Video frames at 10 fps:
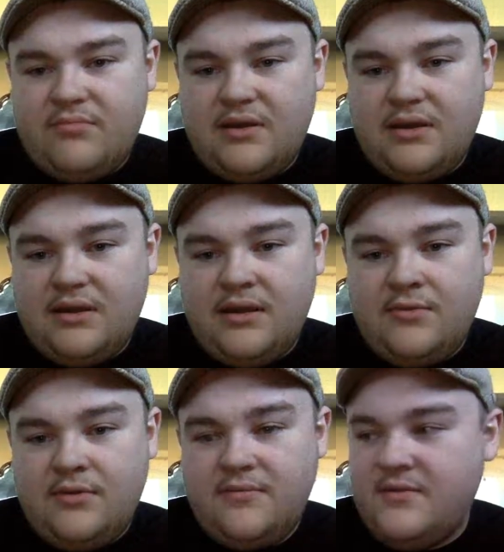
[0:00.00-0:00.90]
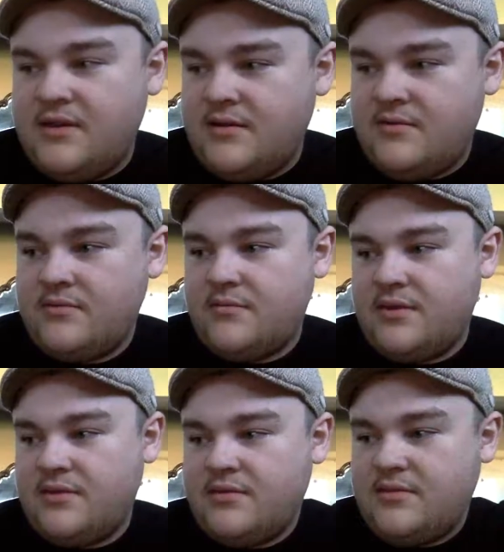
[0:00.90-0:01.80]
but it would have done
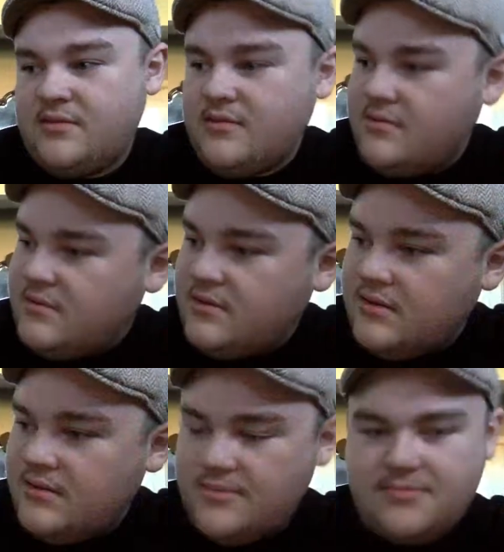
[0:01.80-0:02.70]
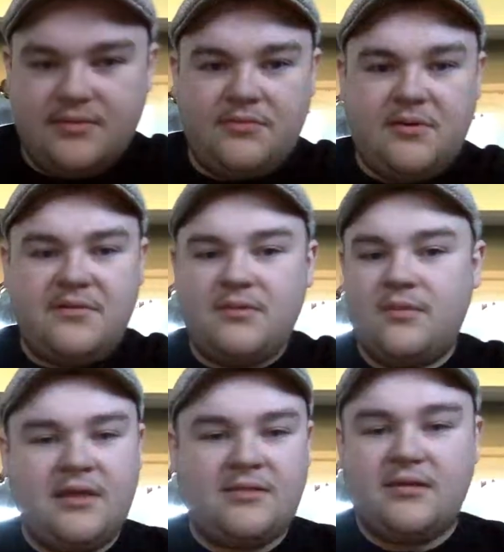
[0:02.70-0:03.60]

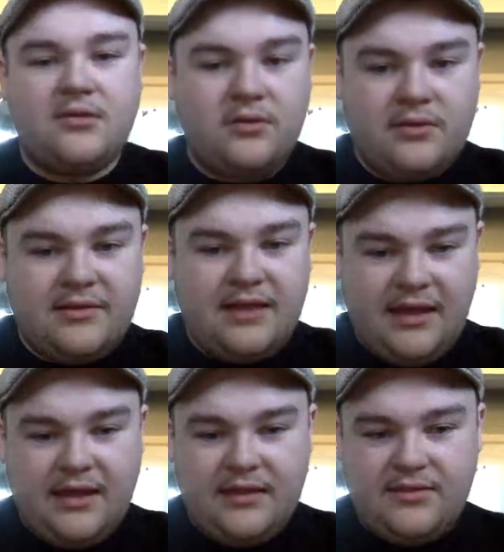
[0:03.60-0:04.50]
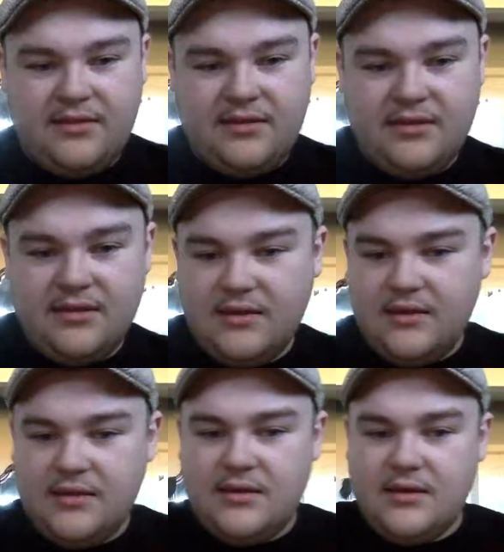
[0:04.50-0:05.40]
without the girl and that kind of thing
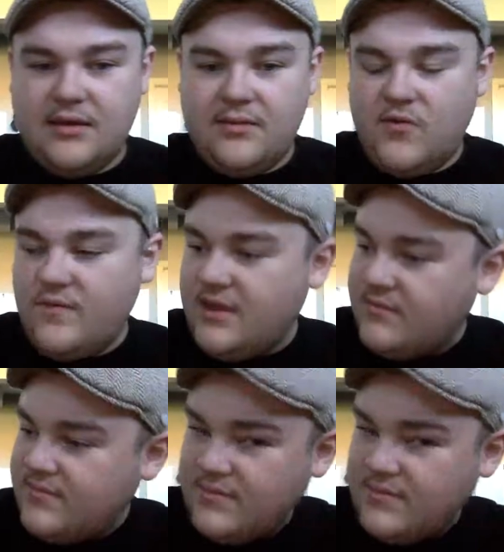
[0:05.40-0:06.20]
in the movie.